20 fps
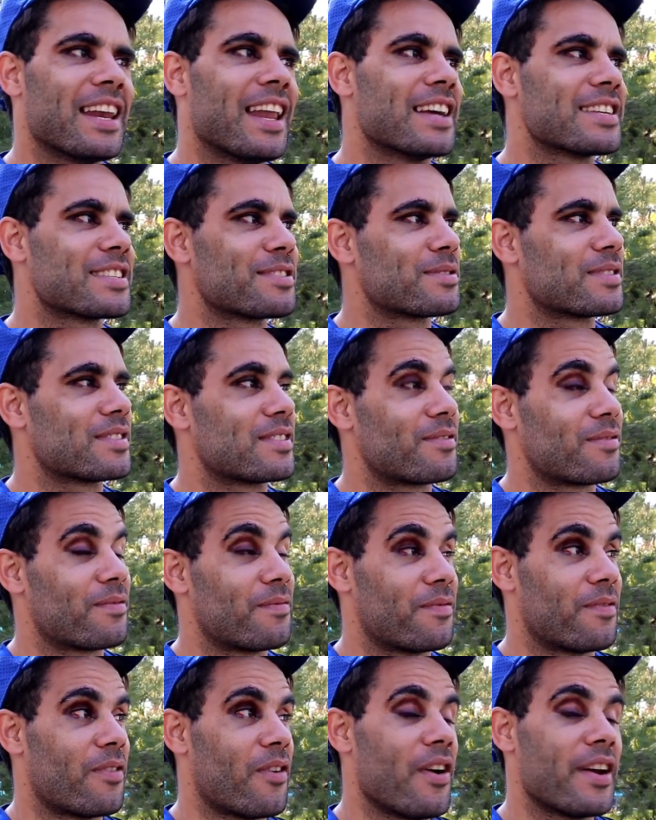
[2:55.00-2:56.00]
last
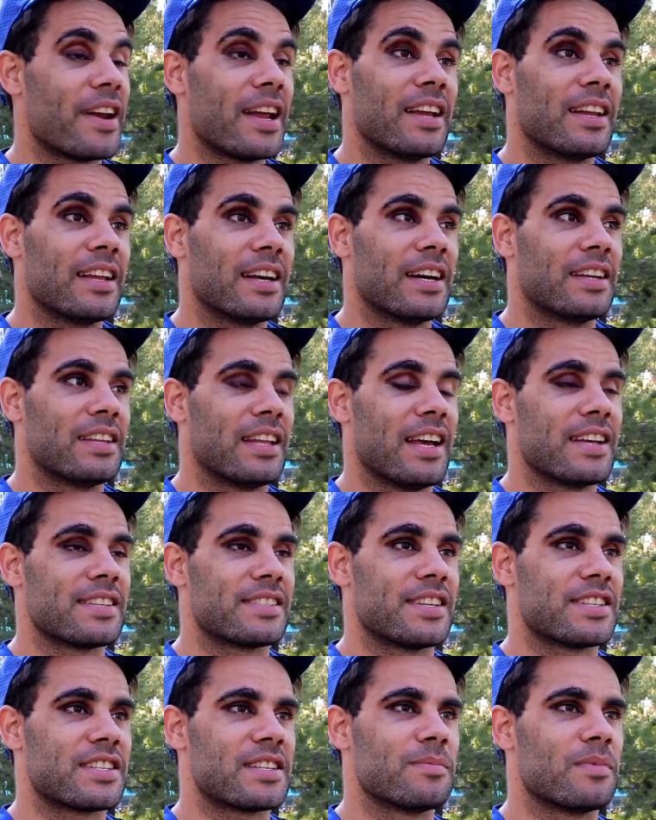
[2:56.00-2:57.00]
Friday, uh,
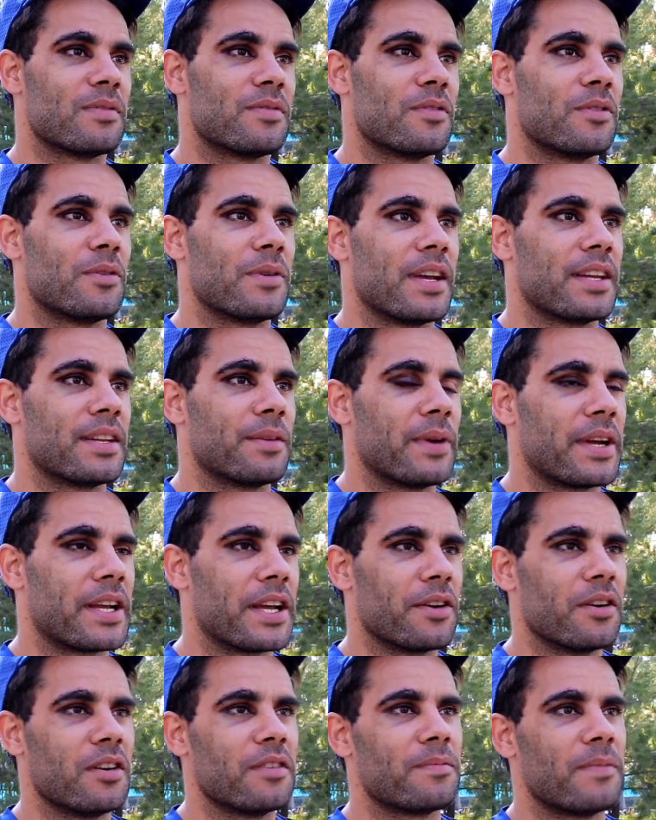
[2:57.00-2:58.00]
last session before we had the
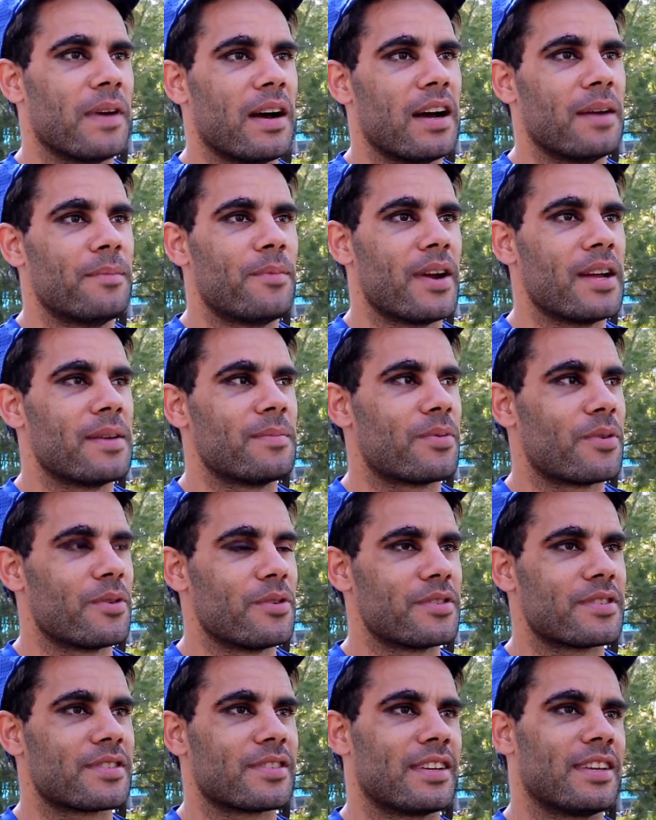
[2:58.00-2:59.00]
weekend off. Uh, Braydon
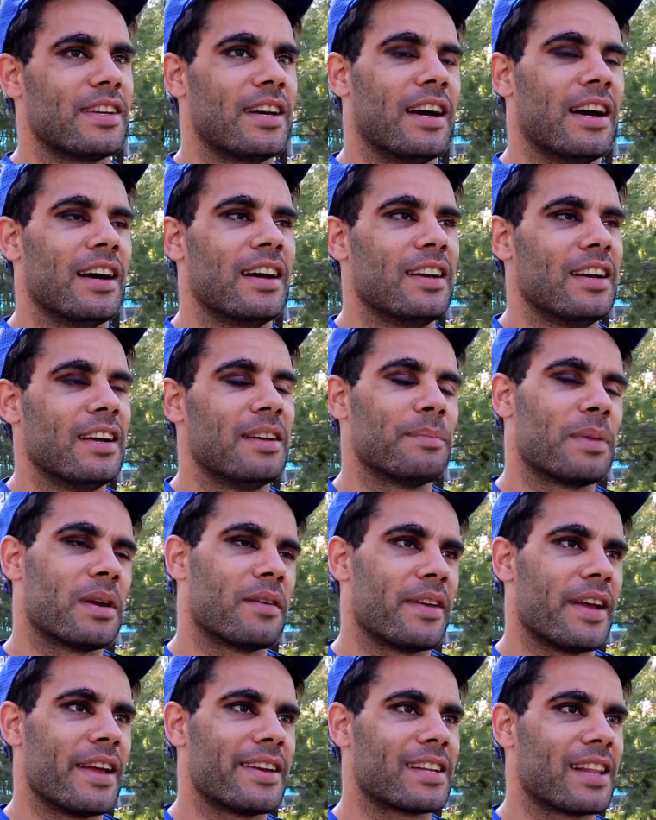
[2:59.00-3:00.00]
Preuss, a uh, bit
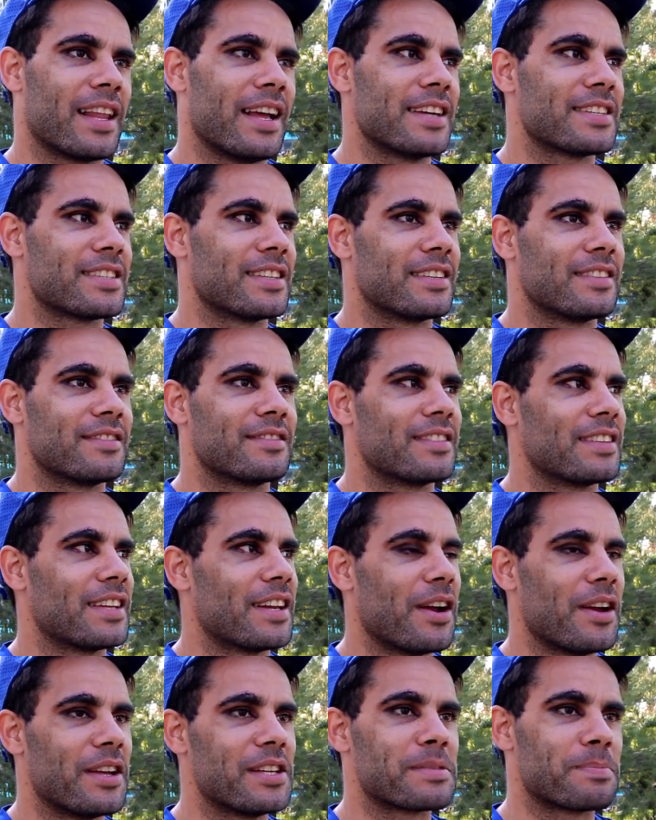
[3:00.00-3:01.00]
of a head clash, and you
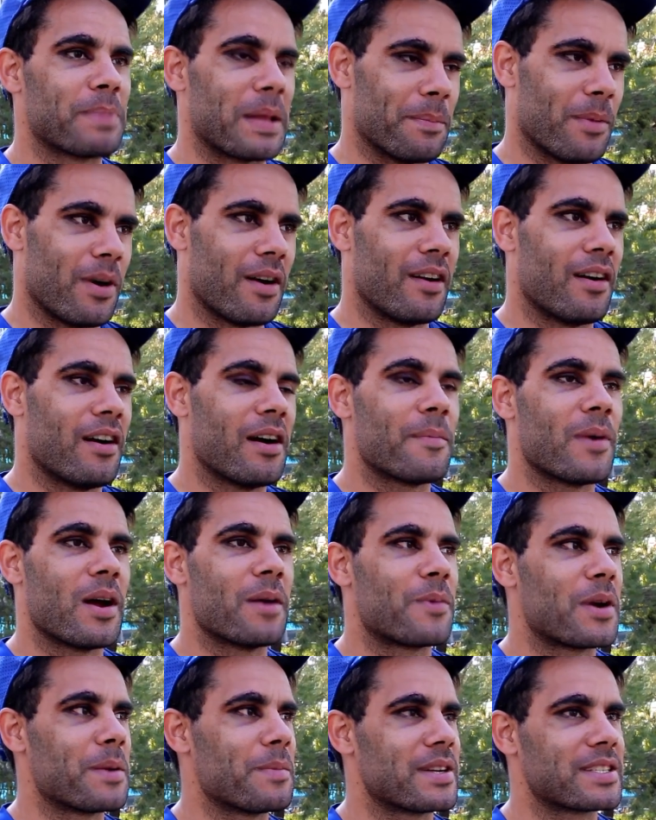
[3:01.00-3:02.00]
know he split my
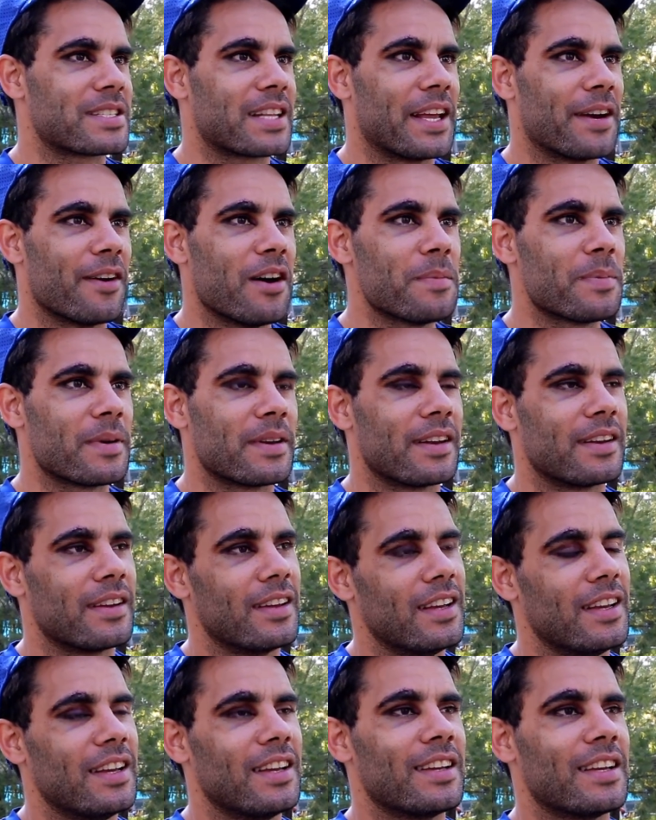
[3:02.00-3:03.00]
eyebrow pretty much clean open, and
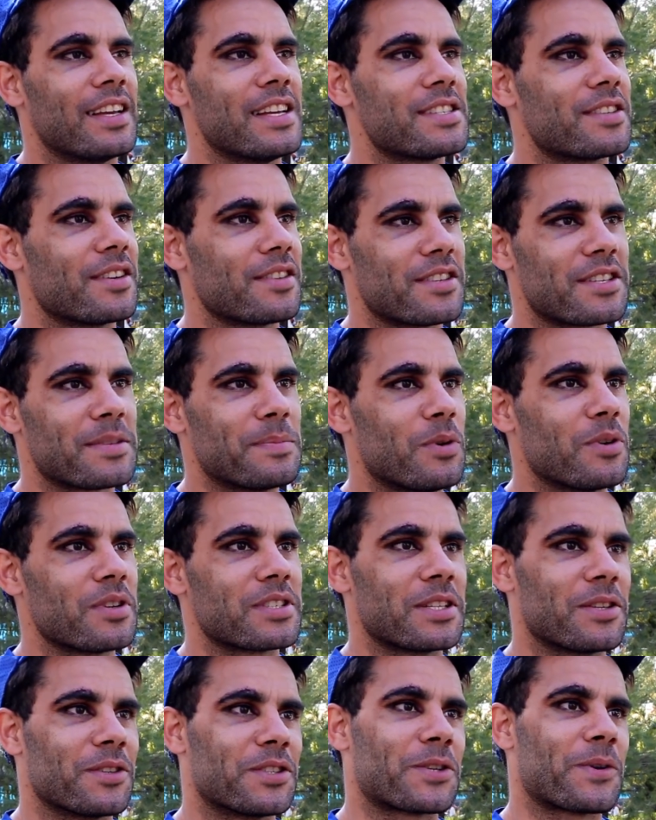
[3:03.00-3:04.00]
he's got the
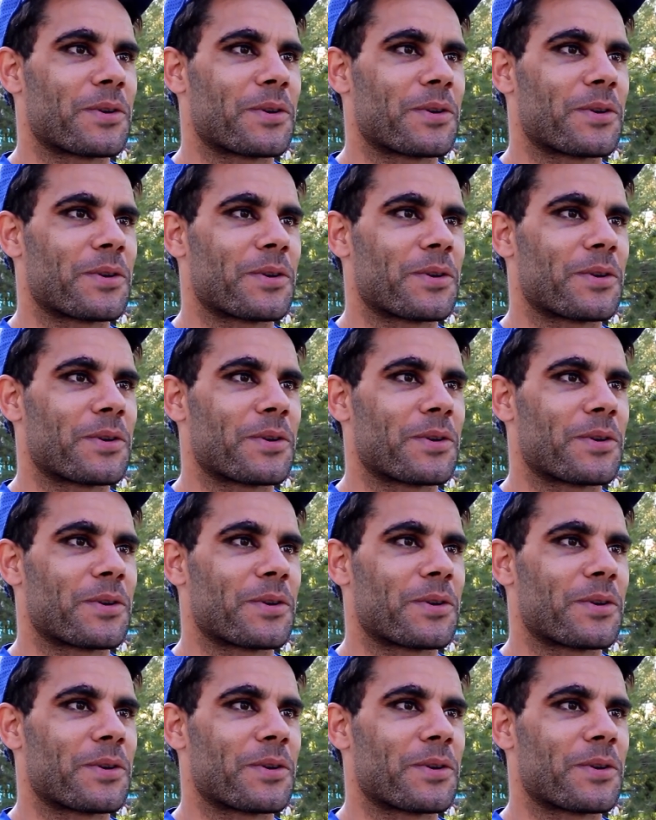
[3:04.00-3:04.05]
smallest little